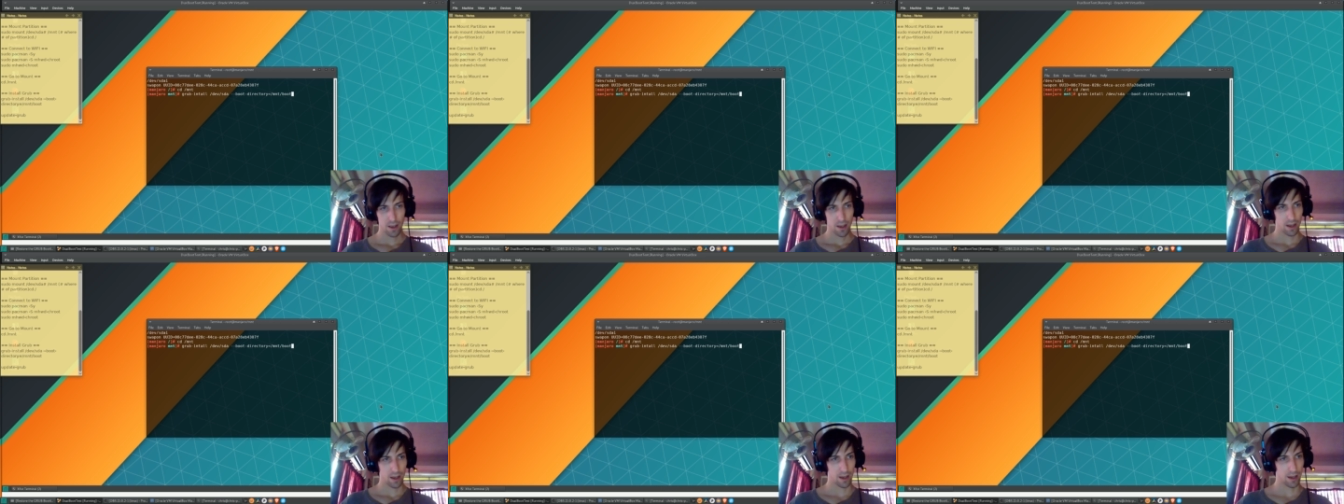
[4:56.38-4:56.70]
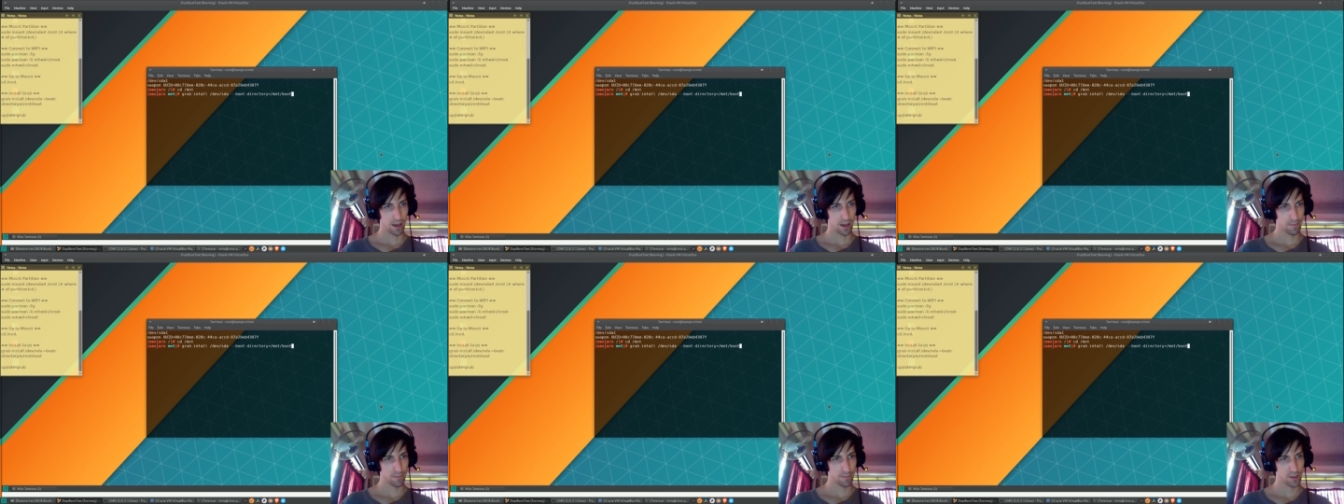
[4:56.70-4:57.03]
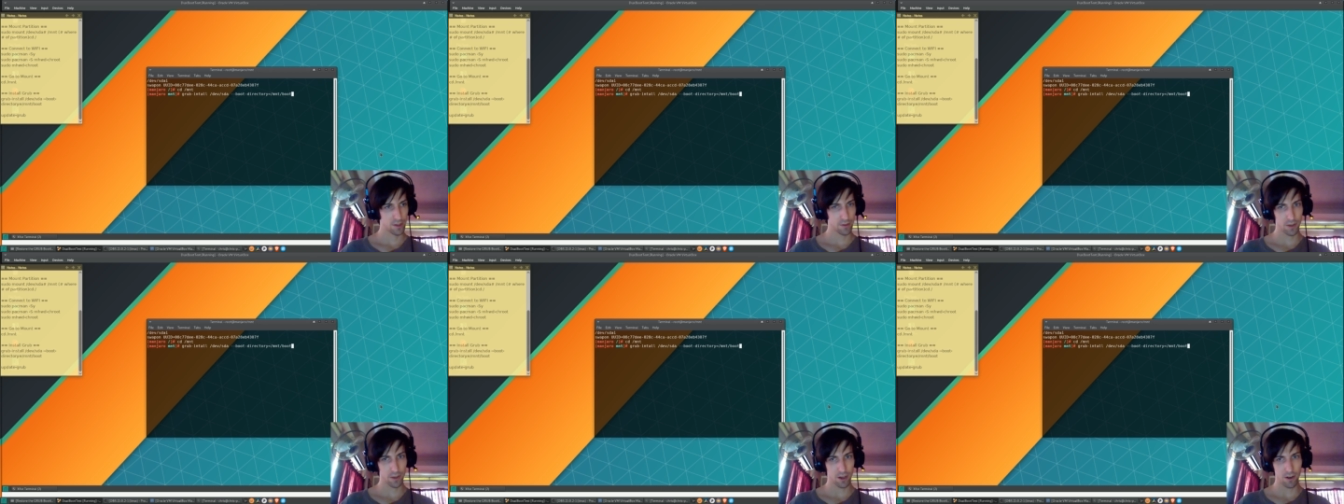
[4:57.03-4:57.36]
Um,
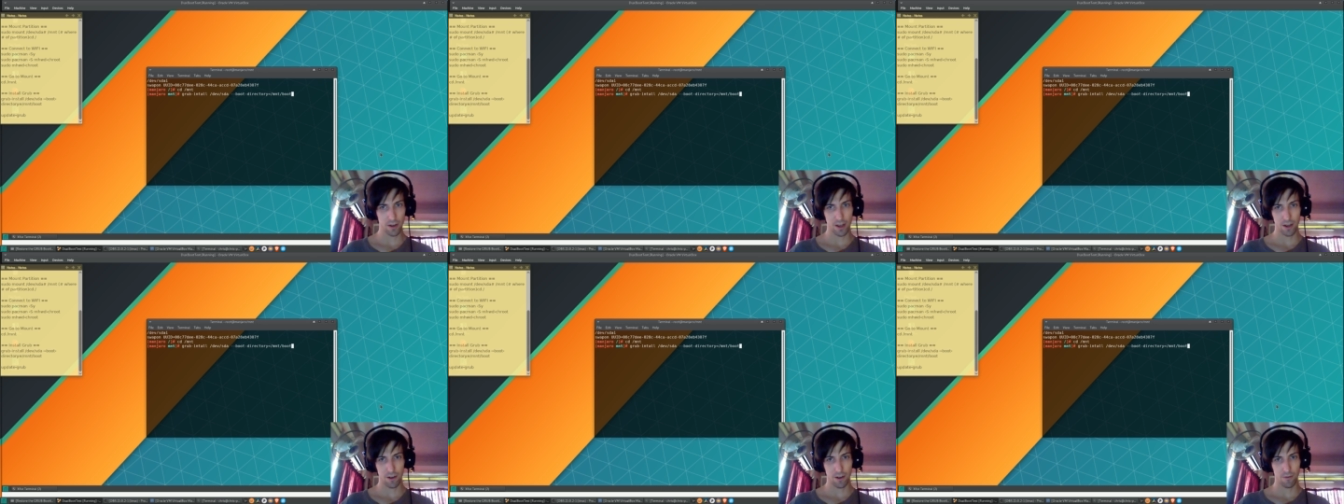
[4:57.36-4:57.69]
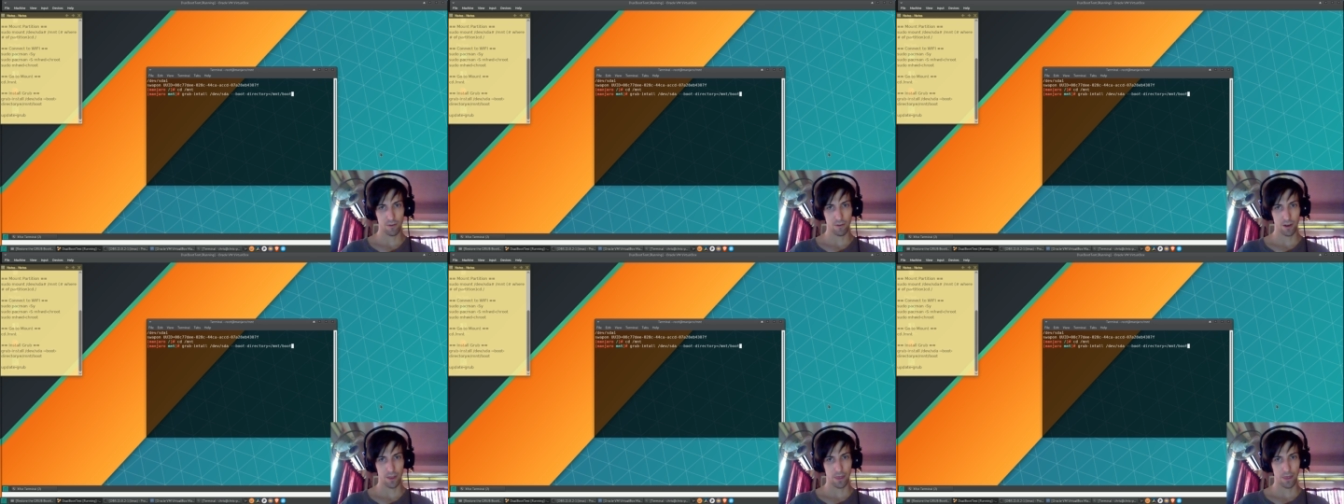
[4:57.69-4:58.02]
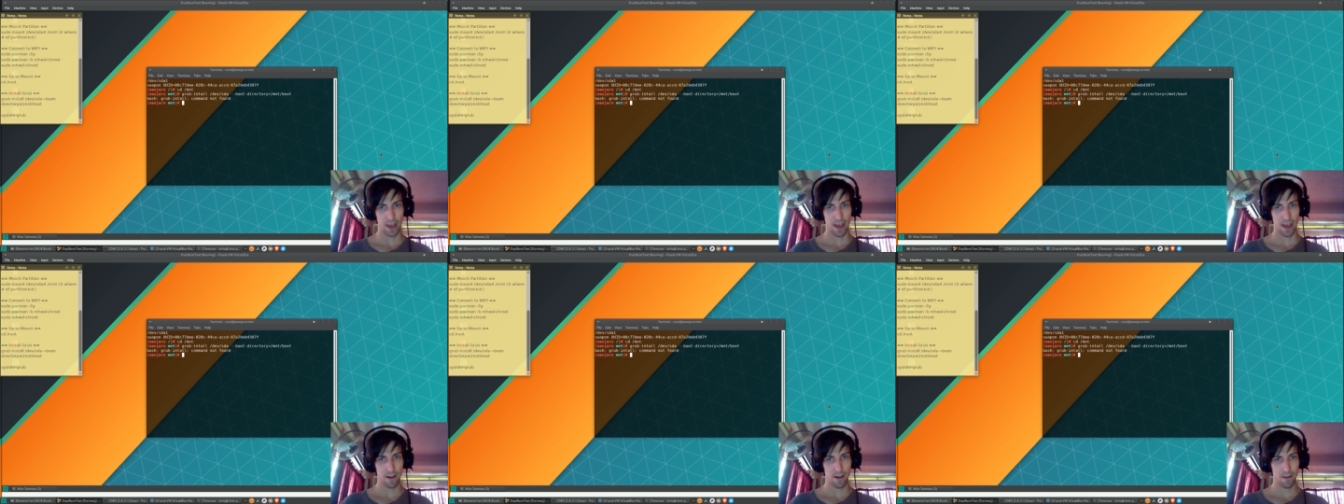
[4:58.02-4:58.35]
so we go ahead and run
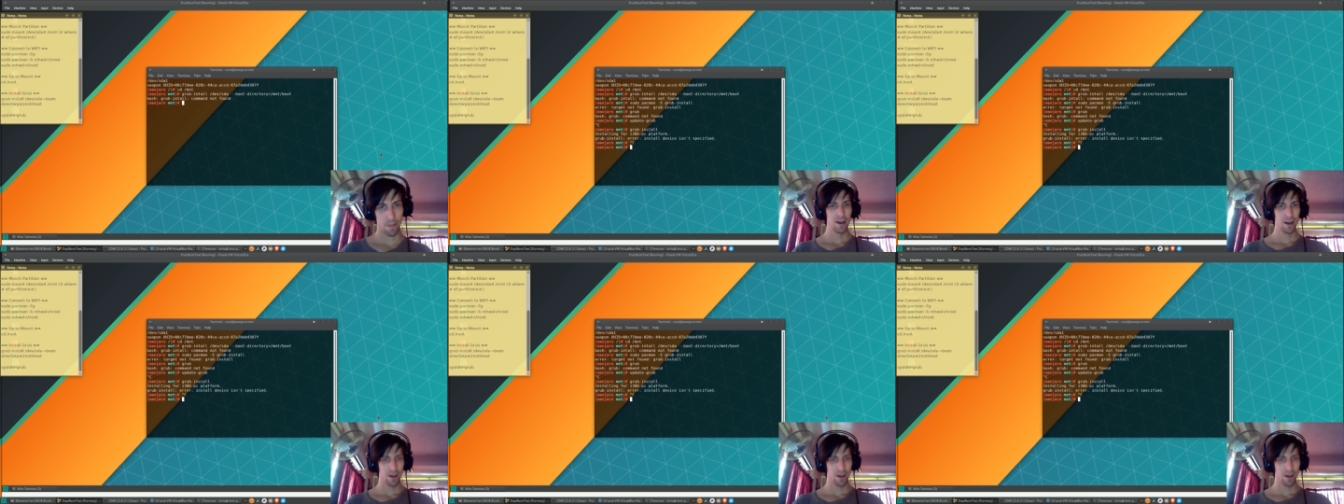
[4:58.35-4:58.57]
that.